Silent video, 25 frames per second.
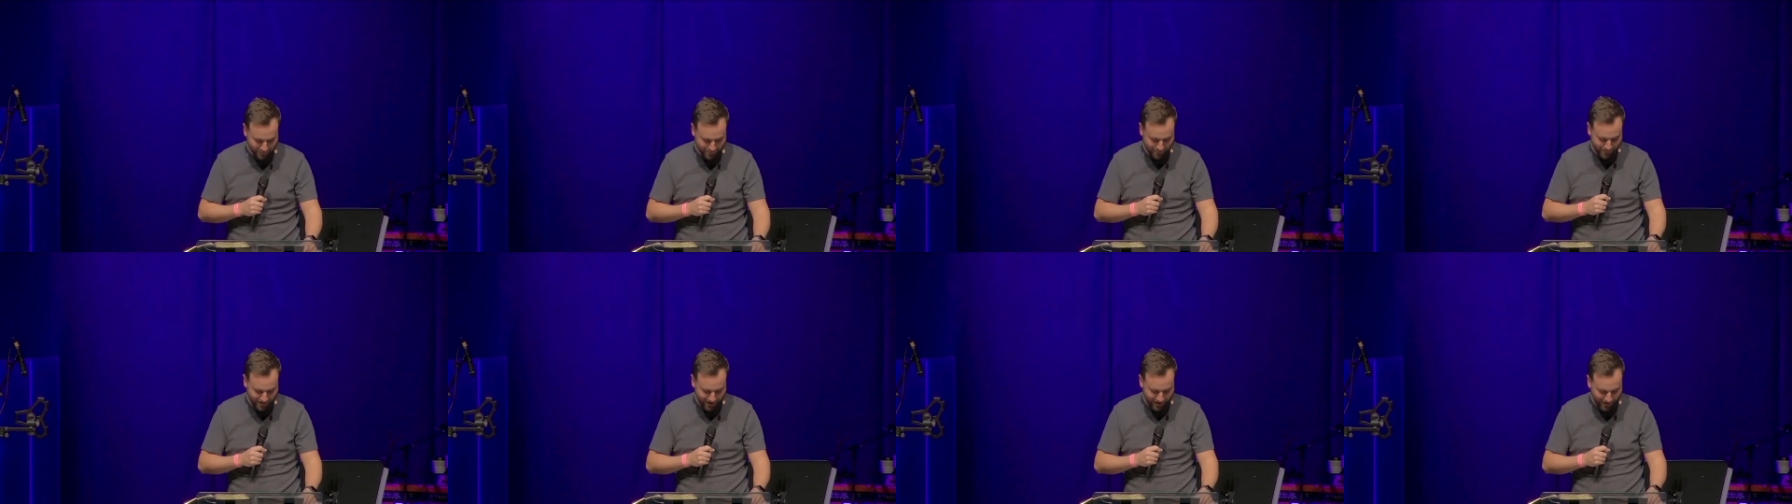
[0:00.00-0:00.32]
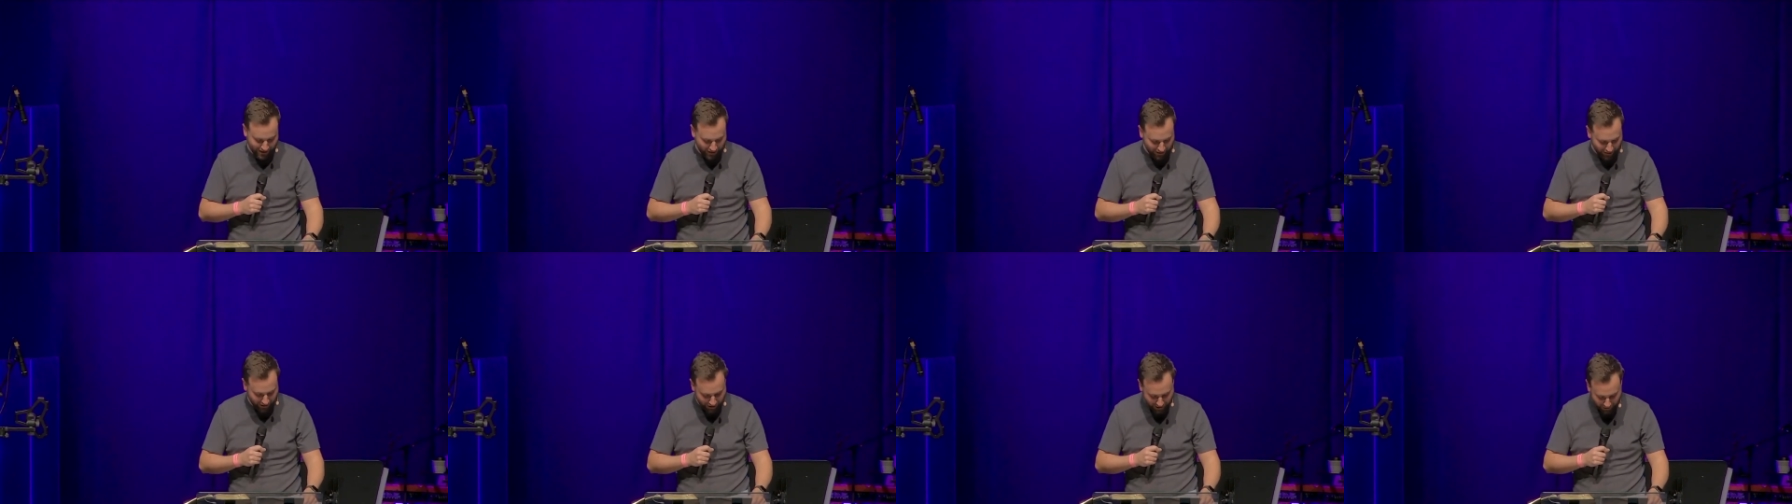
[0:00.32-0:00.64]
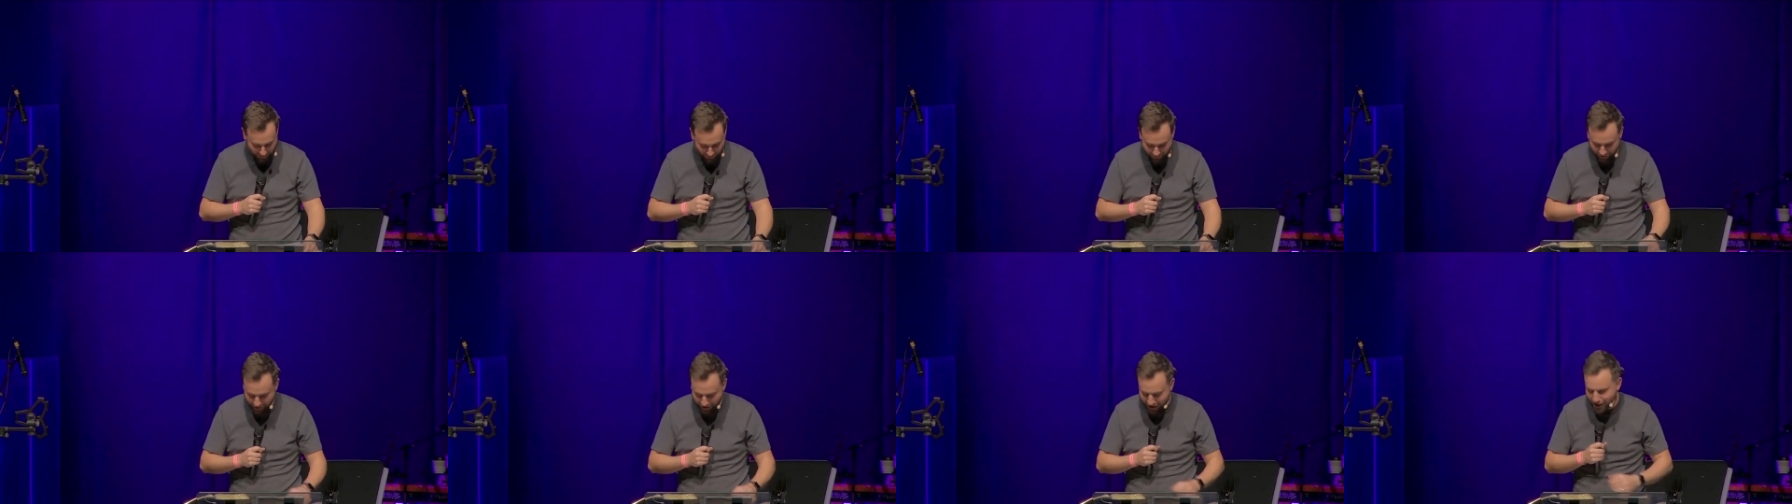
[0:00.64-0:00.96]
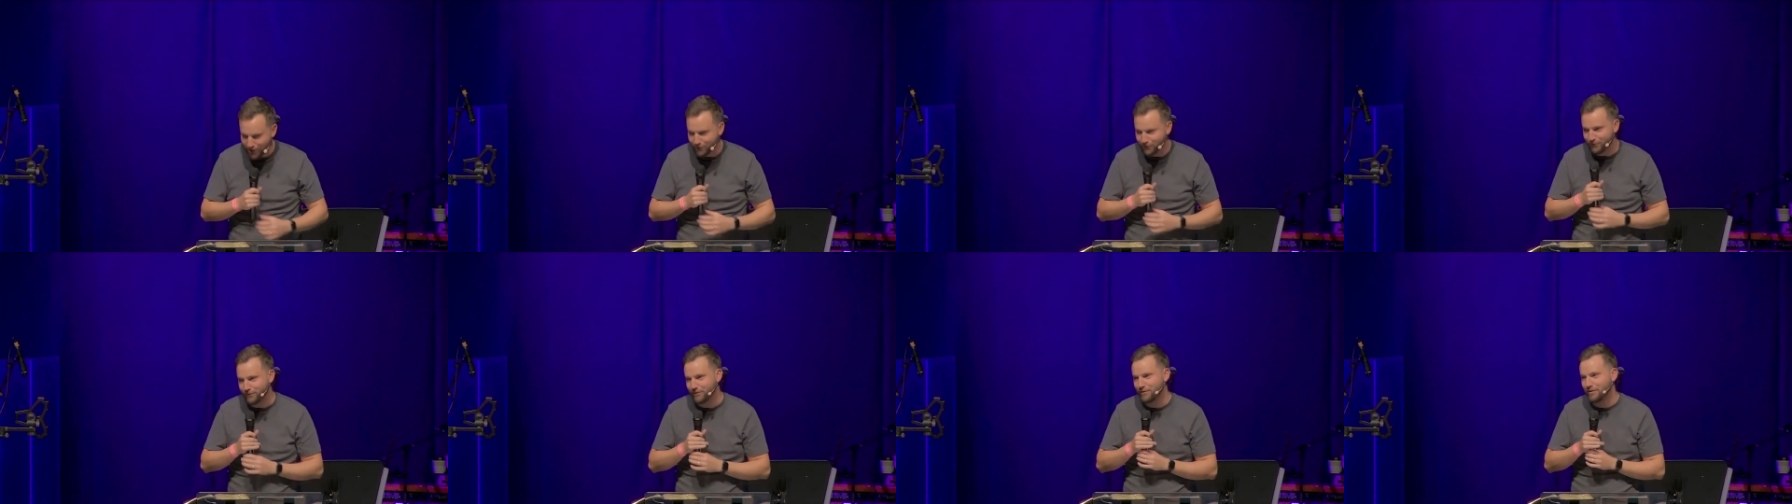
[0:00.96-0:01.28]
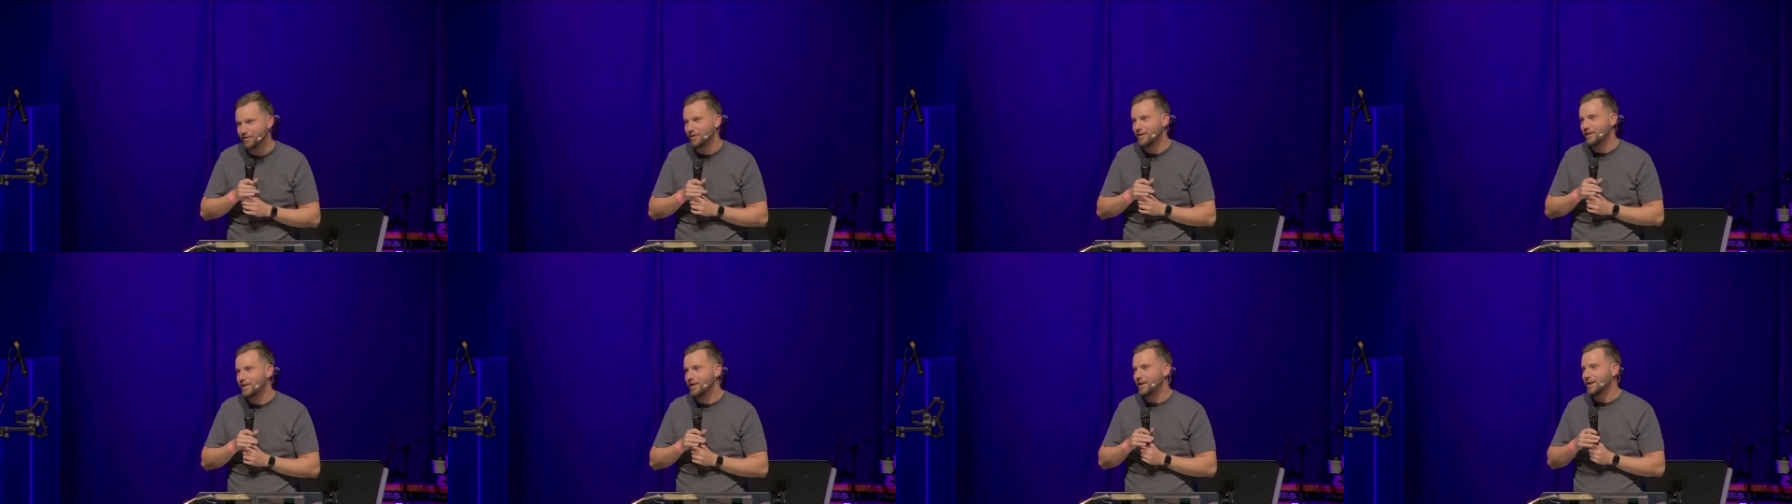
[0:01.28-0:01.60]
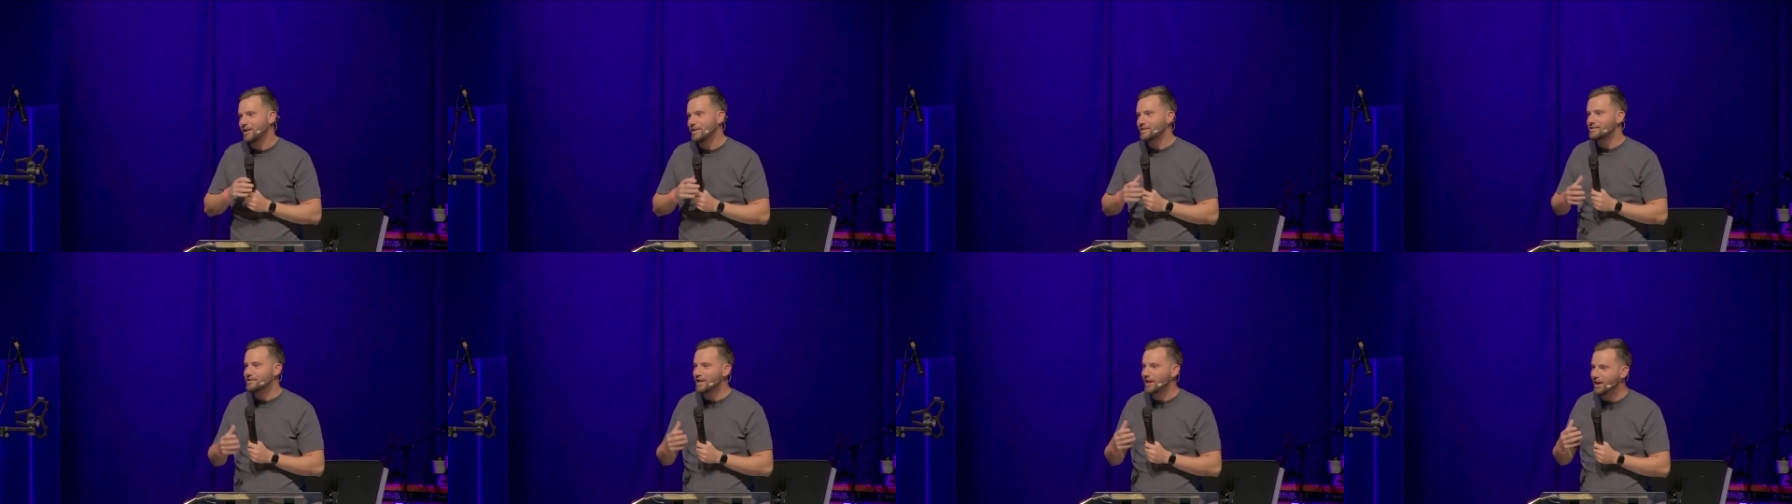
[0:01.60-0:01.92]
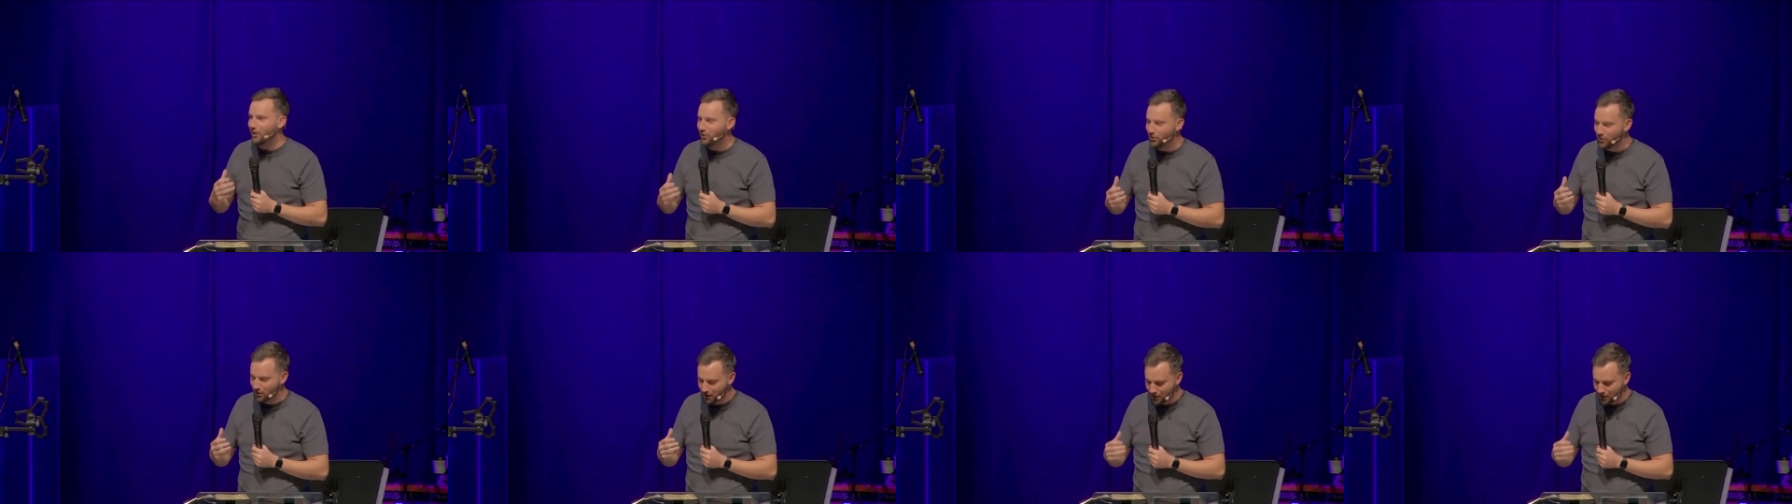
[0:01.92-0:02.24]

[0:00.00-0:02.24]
And our whole life is now